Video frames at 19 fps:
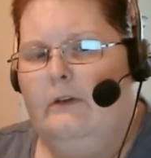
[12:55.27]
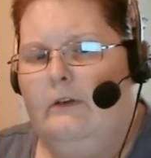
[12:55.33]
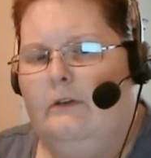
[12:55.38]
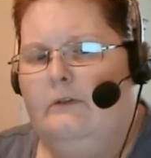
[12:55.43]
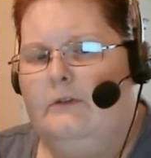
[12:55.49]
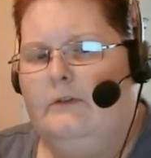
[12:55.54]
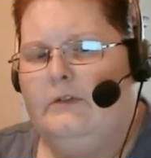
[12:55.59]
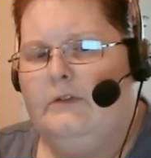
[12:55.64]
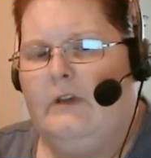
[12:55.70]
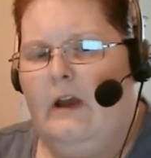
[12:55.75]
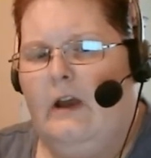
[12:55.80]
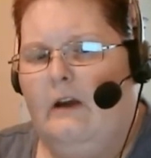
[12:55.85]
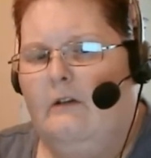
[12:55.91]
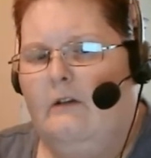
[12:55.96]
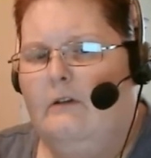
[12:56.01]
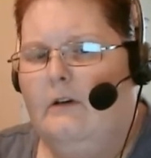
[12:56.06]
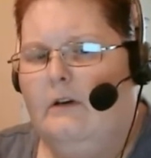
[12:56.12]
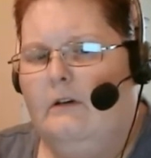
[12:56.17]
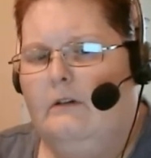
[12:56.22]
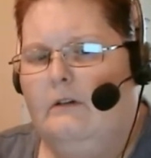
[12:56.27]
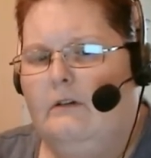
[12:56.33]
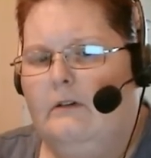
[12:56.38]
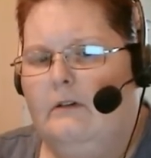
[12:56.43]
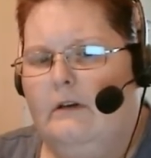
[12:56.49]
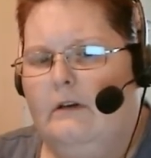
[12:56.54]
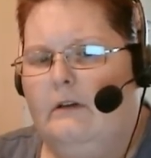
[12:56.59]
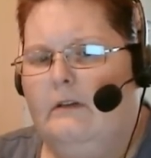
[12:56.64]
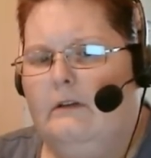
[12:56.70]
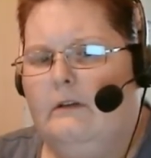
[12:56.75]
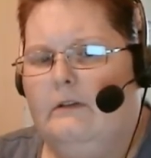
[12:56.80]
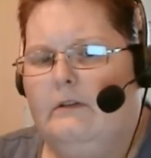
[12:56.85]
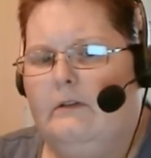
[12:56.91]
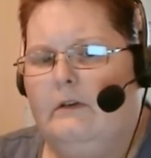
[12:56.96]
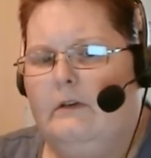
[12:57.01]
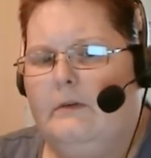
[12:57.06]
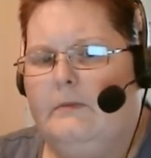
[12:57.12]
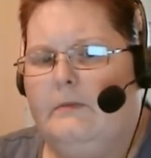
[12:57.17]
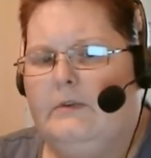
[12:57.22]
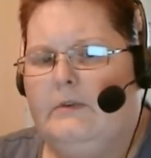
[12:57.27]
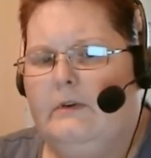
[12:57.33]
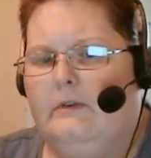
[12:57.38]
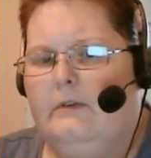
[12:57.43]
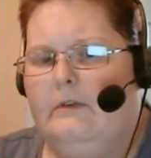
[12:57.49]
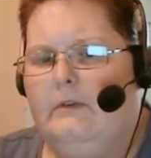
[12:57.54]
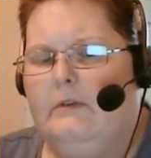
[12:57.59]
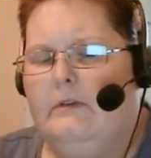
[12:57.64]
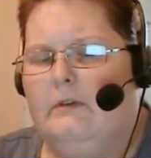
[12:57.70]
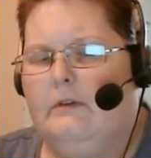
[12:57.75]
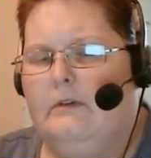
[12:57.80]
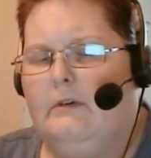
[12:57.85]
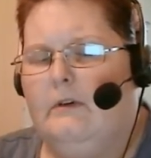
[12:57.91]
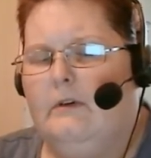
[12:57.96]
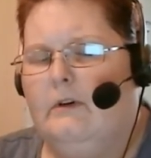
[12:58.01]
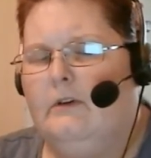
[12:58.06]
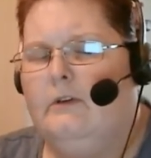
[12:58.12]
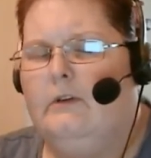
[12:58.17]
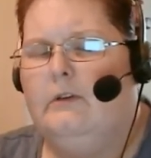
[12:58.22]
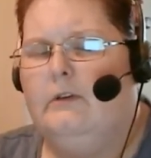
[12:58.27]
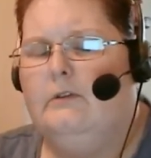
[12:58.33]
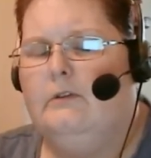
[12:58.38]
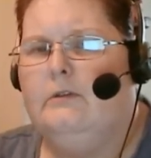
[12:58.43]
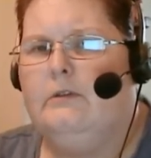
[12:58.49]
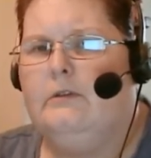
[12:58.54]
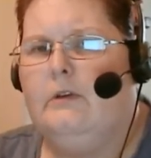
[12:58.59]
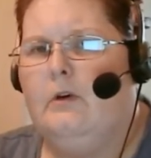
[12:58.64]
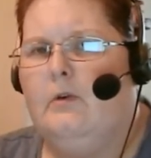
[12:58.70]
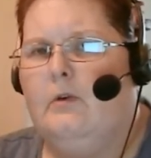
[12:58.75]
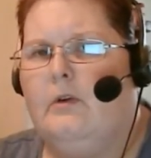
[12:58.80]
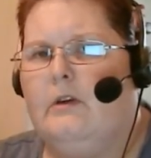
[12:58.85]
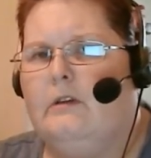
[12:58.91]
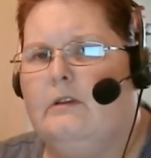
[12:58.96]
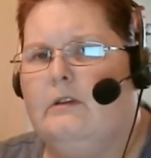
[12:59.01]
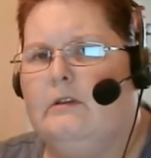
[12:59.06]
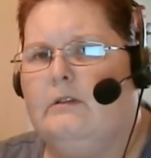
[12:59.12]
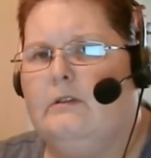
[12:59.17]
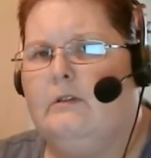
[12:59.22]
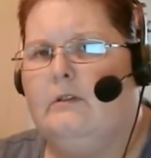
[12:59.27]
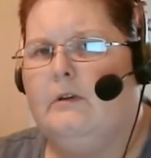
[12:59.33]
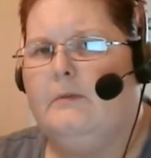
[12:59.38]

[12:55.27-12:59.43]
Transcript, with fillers: Do you shower in the scriptures or do you soak in the